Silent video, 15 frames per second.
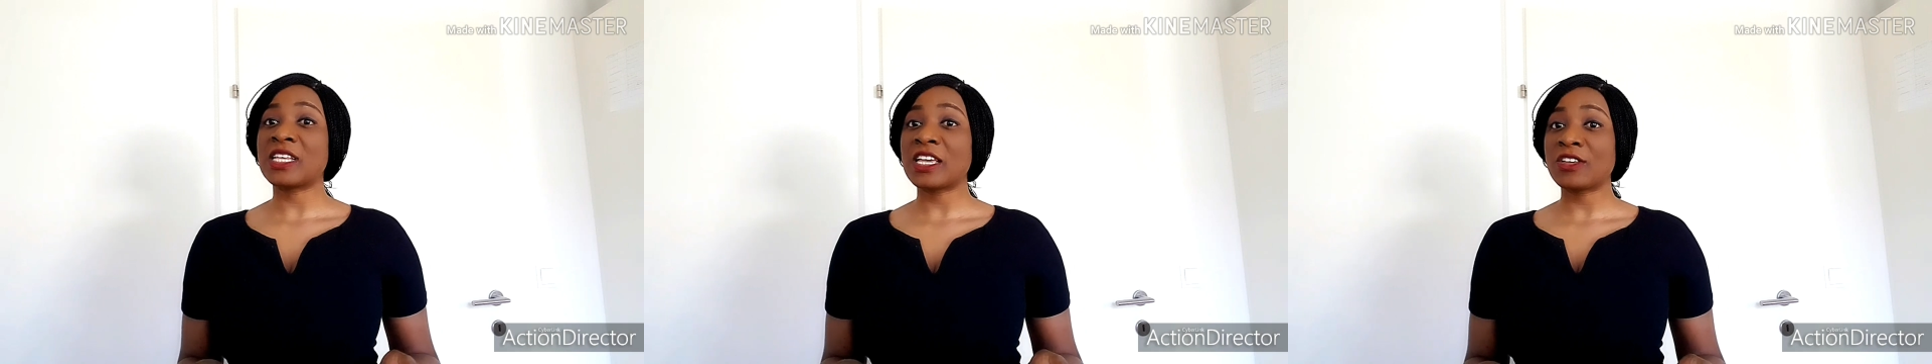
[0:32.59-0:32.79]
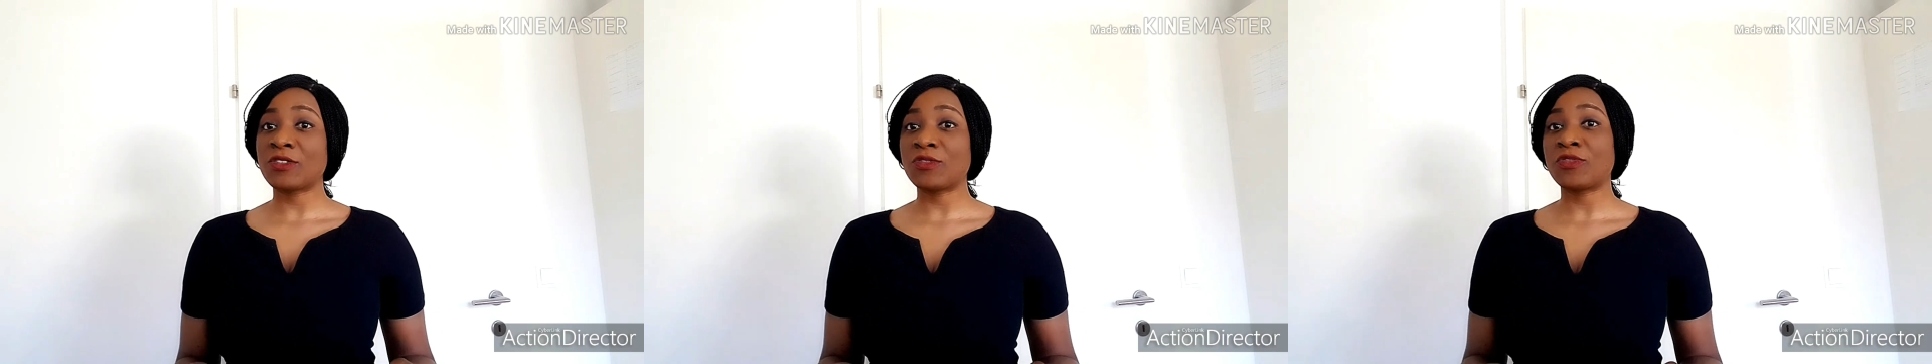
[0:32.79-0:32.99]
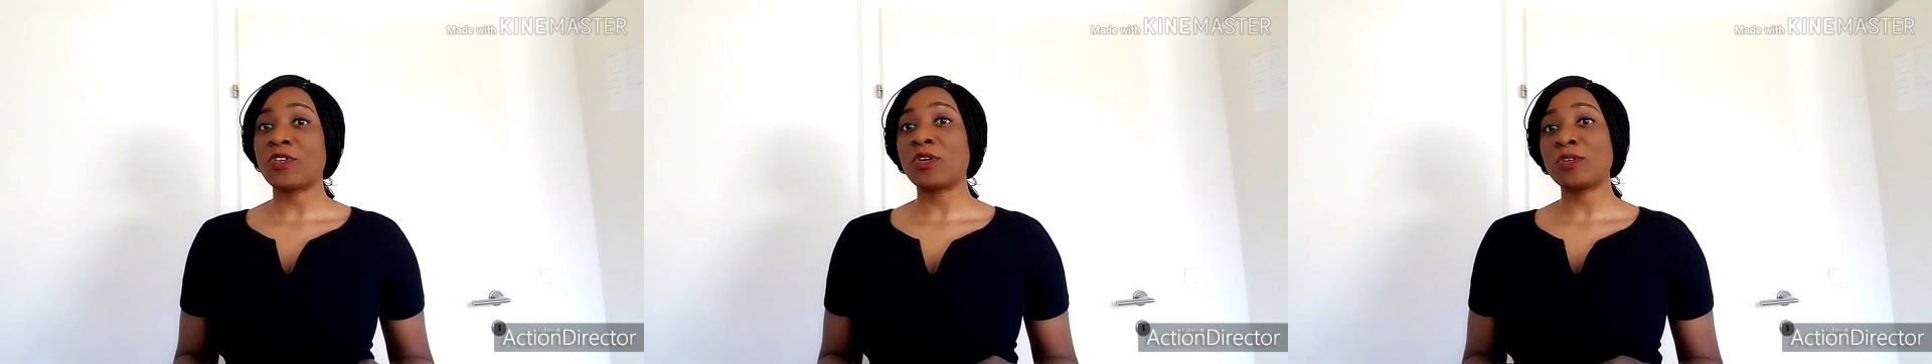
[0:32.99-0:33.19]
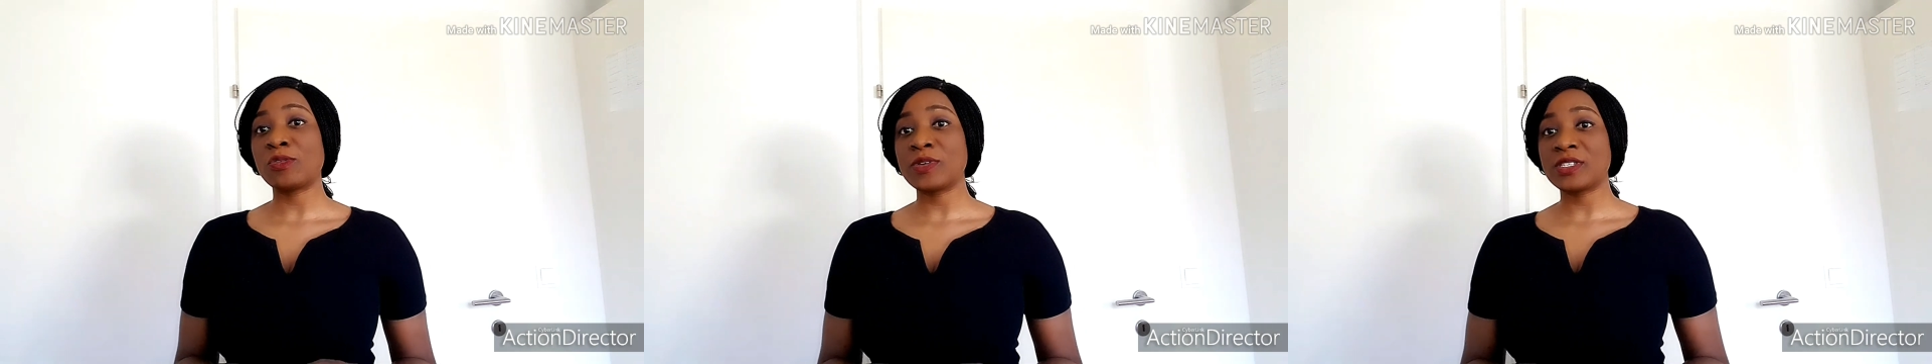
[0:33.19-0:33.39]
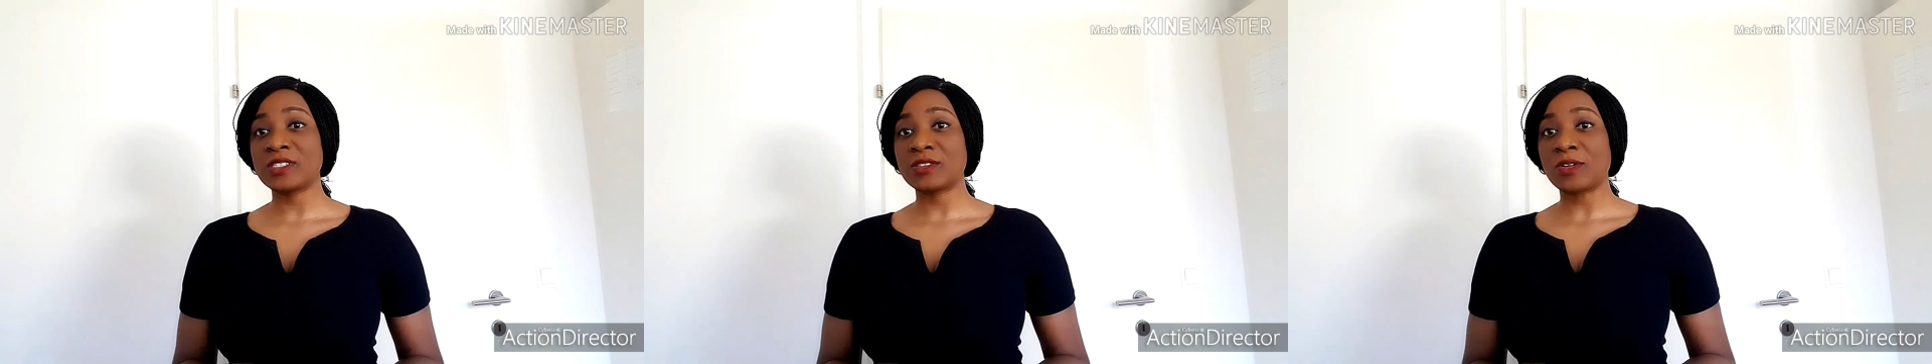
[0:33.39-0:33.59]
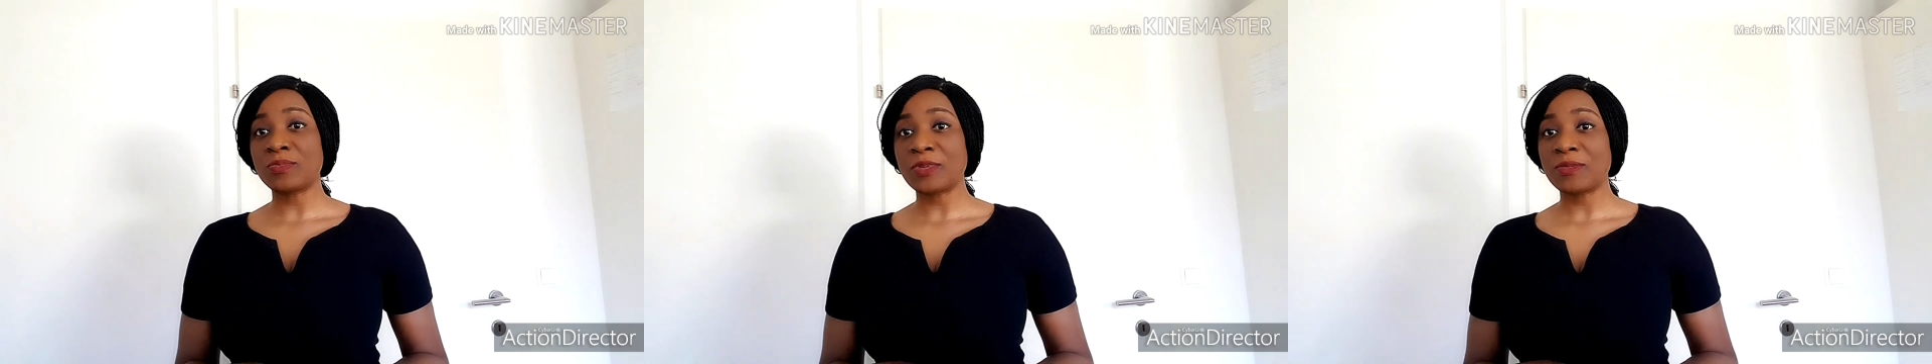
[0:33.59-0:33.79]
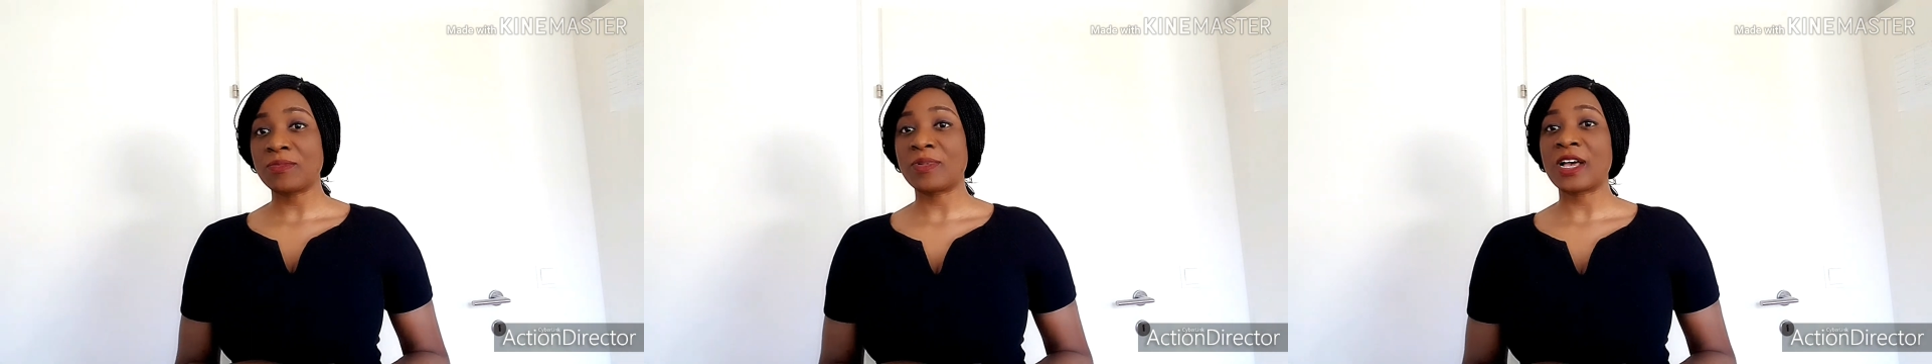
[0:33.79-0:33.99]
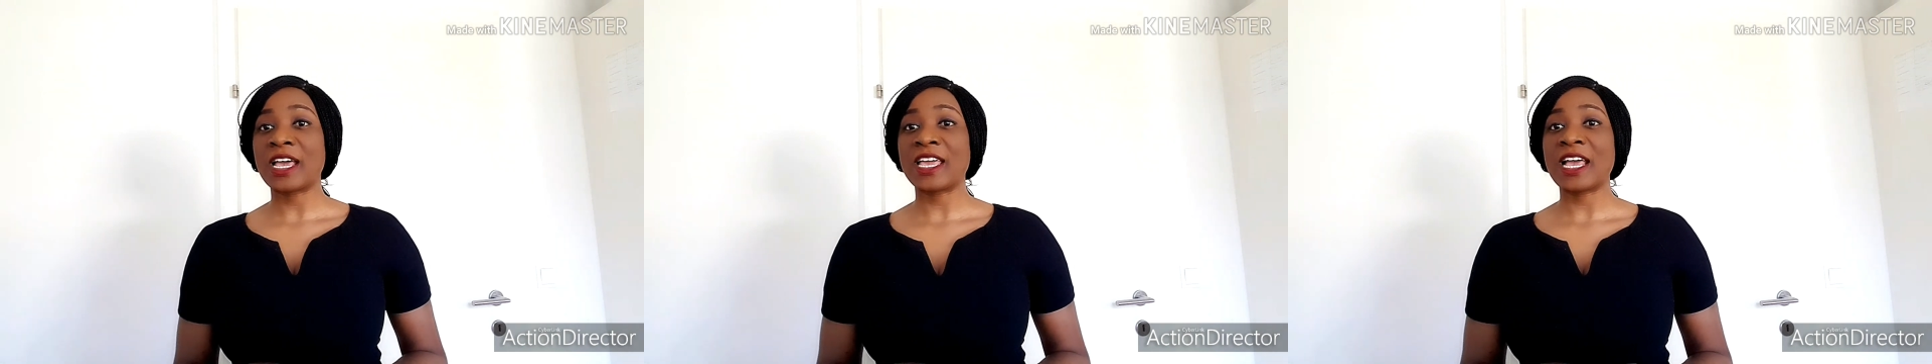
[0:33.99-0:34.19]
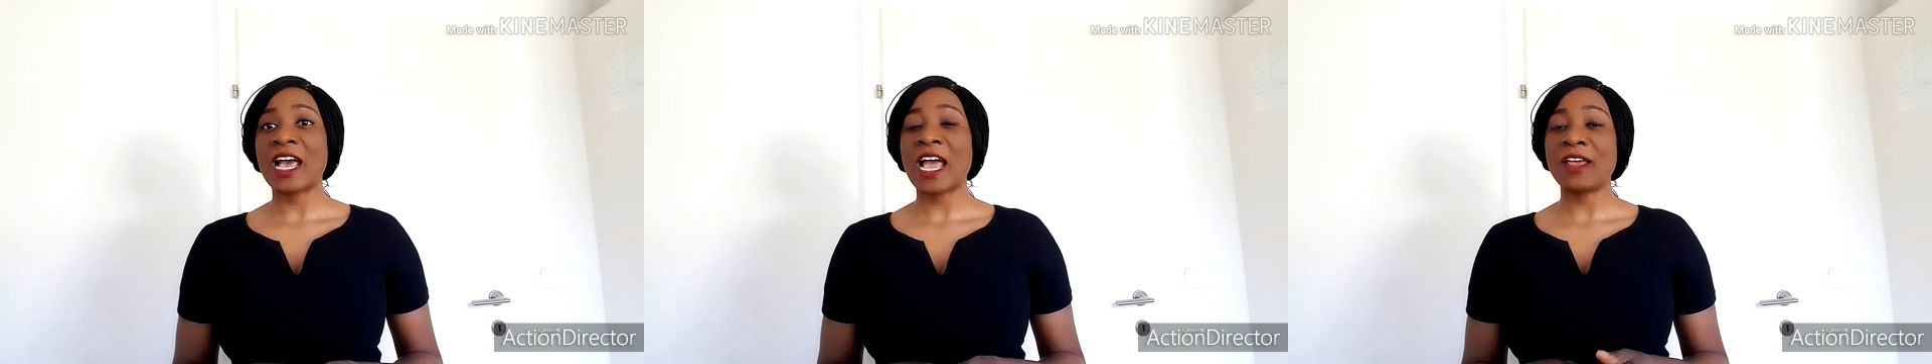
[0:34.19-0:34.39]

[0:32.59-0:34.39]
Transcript: thank you for always stopping by.